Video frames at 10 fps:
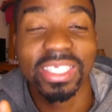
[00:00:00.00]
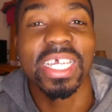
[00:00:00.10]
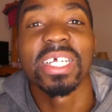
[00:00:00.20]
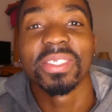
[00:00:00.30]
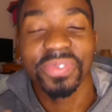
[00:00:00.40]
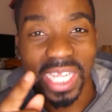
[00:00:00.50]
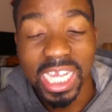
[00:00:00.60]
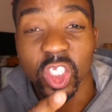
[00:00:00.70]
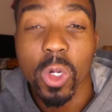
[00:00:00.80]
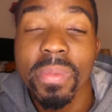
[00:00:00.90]
start,
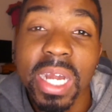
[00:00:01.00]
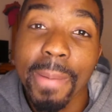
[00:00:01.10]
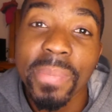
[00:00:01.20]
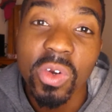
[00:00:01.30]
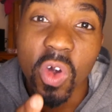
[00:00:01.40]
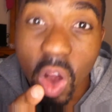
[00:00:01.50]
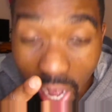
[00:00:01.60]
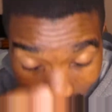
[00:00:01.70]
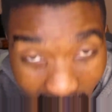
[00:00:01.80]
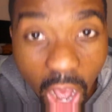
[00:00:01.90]
guys, comment down below
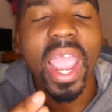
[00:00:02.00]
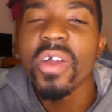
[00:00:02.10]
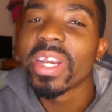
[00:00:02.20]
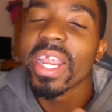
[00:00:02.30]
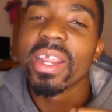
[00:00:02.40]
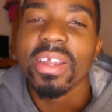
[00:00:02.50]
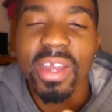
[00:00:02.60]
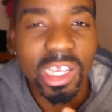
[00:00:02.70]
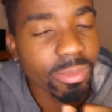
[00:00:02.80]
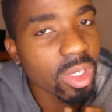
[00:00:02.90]
now how your day
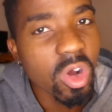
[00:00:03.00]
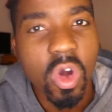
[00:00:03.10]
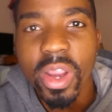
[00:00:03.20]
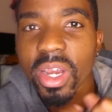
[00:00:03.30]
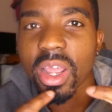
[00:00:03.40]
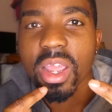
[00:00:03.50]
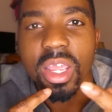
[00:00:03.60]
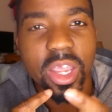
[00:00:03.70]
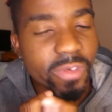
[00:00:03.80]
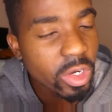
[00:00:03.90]
has been going
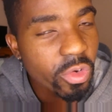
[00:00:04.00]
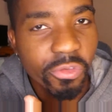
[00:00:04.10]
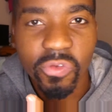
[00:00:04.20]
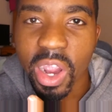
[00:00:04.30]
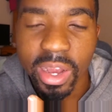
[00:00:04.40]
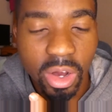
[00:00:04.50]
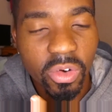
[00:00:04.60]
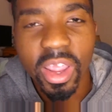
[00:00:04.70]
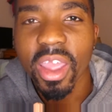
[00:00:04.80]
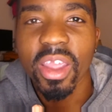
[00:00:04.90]
if you are doing fine, and
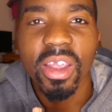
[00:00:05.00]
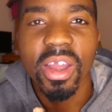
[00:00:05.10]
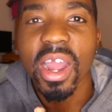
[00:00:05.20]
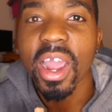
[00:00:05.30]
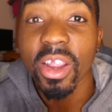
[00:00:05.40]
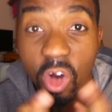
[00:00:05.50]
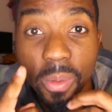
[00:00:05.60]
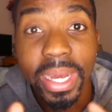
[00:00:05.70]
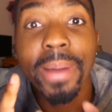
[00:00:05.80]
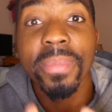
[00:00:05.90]
okay, I
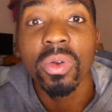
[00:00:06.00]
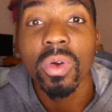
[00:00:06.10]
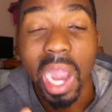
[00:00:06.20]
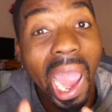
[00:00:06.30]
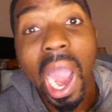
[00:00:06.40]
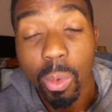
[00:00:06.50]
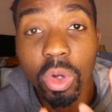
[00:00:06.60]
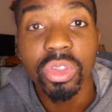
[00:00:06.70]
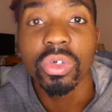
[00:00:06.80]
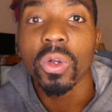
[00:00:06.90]
comment down below. I, I
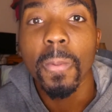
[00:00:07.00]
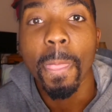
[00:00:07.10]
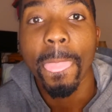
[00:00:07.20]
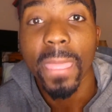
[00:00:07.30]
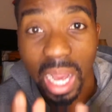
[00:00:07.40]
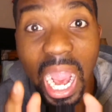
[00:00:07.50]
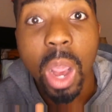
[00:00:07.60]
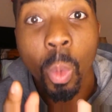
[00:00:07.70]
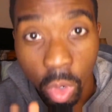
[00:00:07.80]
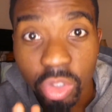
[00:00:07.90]
want to know.
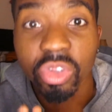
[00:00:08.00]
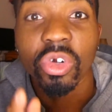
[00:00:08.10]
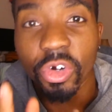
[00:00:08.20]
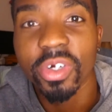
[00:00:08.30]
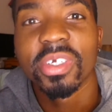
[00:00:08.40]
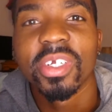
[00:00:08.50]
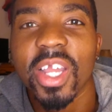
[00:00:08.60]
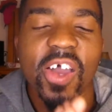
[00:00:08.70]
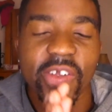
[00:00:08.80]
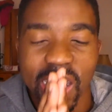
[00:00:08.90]
I want to know.
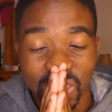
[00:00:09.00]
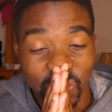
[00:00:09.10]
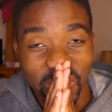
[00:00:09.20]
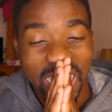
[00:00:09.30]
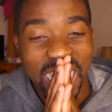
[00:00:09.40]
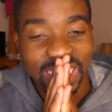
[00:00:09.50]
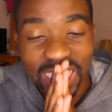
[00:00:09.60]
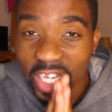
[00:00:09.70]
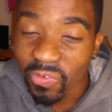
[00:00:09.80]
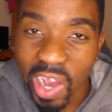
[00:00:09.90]
Alright guys, so guys,
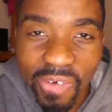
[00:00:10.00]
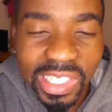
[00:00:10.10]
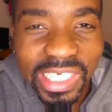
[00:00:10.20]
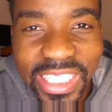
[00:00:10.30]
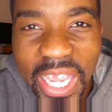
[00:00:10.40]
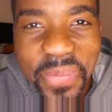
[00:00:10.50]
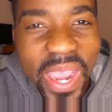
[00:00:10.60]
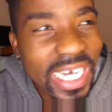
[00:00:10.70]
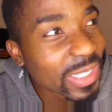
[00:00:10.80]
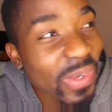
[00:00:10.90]
thank you for every single day,
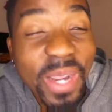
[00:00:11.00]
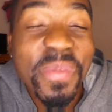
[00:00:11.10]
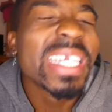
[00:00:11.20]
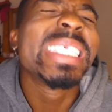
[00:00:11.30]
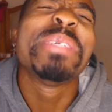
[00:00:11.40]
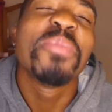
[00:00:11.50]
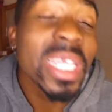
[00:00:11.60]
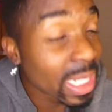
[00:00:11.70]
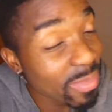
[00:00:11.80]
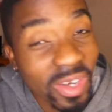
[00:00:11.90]
man. It's been a busy,
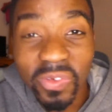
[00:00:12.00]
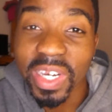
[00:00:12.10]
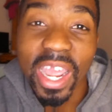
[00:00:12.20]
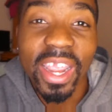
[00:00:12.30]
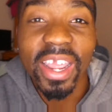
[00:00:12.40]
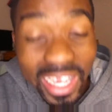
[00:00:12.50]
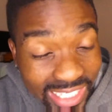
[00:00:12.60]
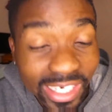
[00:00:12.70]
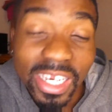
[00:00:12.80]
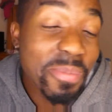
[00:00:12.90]
busy, beautiful day.
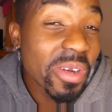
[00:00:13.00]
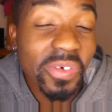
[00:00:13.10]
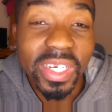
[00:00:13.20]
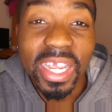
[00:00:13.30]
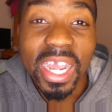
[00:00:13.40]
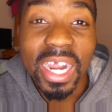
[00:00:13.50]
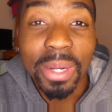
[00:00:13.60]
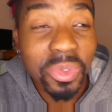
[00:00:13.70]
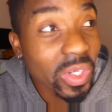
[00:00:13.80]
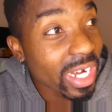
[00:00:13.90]
It's a really beautiful day, and
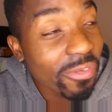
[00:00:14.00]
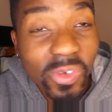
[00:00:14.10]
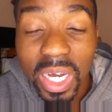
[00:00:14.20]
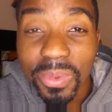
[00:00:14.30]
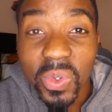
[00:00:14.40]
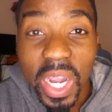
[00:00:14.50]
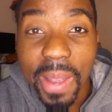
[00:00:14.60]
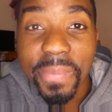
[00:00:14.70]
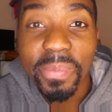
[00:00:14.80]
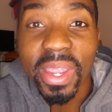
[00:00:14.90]
I'm so grateful. I'm so
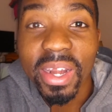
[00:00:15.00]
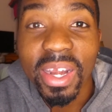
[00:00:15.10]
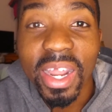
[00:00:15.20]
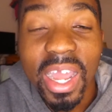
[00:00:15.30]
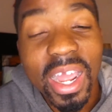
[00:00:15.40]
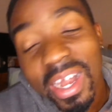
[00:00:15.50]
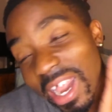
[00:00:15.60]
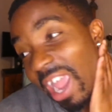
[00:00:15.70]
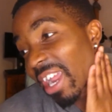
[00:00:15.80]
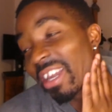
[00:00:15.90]
happy, man. Uh,
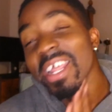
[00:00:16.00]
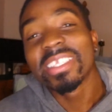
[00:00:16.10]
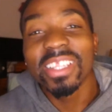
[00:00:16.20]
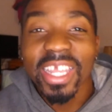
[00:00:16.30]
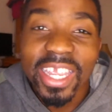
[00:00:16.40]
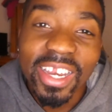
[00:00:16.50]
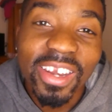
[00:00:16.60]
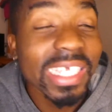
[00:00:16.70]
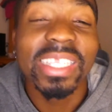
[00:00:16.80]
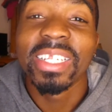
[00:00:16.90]
like lately,
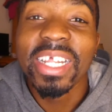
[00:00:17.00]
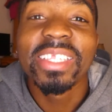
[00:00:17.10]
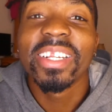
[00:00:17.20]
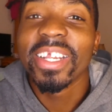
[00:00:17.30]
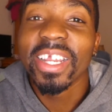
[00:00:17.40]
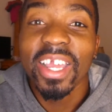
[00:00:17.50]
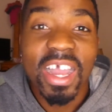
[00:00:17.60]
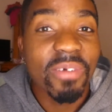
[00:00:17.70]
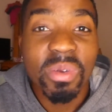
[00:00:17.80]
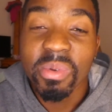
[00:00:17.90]
lately, lately,
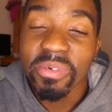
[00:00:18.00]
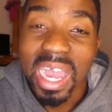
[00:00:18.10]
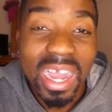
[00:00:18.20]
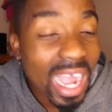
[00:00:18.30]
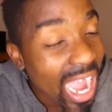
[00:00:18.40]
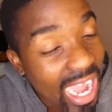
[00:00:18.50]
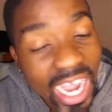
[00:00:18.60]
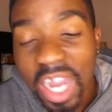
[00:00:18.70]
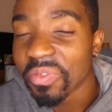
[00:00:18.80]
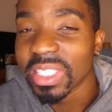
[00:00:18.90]
I haven't, been, I, I,
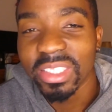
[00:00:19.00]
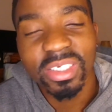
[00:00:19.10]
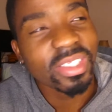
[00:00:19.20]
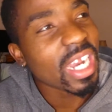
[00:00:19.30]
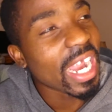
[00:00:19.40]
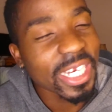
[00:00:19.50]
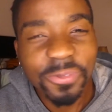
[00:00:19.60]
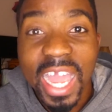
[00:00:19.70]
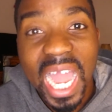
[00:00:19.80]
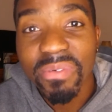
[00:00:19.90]
haven't, like,
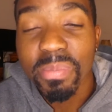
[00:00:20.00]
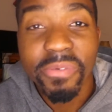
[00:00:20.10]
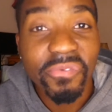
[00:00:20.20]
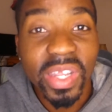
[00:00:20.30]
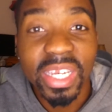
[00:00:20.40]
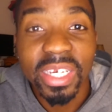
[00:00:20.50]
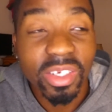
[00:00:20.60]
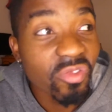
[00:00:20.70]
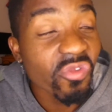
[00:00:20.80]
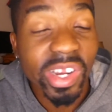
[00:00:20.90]
I haven't been feeling
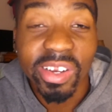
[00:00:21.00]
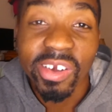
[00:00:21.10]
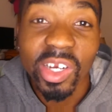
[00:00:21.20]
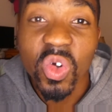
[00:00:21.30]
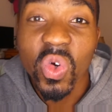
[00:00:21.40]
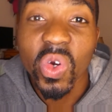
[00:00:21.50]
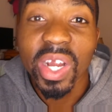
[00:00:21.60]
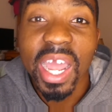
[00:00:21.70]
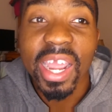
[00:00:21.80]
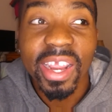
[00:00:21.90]
really, really good.
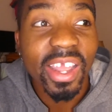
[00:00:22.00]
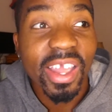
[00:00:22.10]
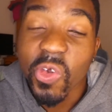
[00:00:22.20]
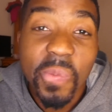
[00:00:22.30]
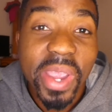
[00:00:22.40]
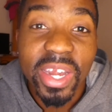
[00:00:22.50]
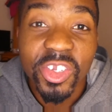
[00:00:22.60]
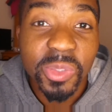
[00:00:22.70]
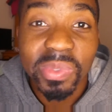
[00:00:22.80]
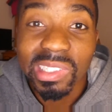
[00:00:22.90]
Like, no, man,
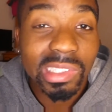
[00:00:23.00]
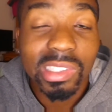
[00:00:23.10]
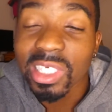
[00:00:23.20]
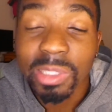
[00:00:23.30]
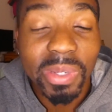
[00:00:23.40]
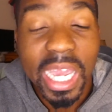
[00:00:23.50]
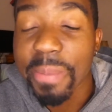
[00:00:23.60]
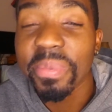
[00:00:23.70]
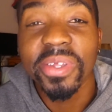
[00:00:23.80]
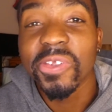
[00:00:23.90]
just been things be
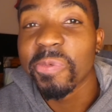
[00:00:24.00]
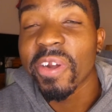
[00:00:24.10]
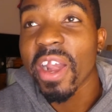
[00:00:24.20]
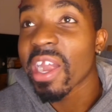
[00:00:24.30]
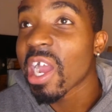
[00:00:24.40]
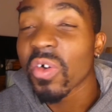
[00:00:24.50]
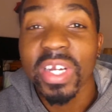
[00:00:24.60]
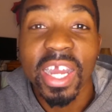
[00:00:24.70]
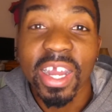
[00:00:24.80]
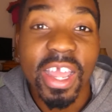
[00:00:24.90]
happening to me right now
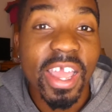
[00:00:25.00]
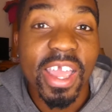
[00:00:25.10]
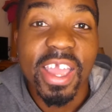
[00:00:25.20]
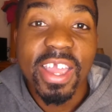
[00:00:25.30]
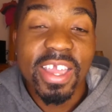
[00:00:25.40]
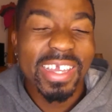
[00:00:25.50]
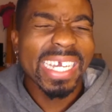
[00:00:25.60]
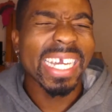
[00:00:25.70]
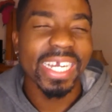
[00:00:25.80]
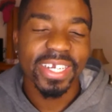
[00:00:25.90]
that
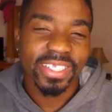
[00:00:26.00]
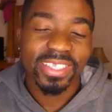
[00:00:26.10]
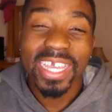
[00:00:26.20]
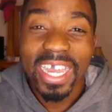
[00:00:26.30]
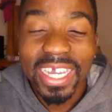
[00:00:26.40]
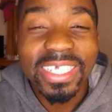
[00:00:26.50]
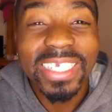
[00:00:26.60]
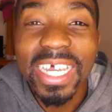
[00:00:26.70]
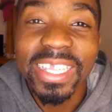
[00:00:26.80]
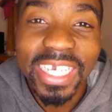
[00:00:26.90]
they are
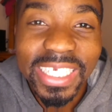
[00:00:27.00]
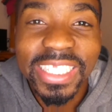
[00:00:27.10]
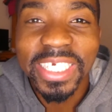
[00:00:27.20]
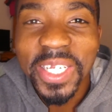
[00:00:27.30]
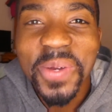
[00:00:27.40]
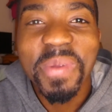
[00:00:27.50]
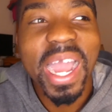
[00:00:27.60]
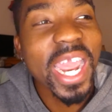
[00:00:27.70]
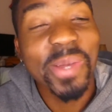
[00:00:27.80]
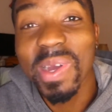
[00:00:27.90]
they are testing
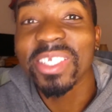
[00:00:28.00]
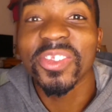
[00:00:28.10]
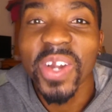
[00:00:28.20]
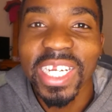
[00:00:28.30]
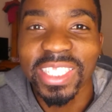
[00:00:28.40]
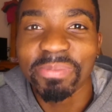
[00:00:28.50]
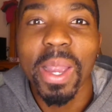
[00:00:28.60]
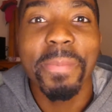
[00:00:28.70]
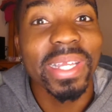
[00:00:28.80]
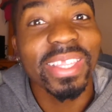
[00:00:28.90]
my my strength,
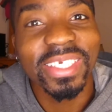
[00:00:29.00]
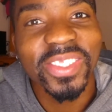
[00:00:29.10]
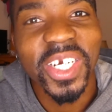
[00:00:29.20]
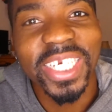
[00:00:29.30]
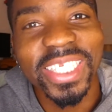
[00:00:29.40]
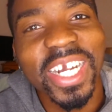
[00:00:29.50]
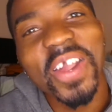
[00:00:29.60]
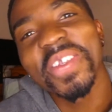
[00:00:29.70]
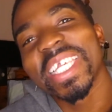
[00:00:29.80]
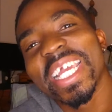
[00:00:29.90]
my mental strength. And I was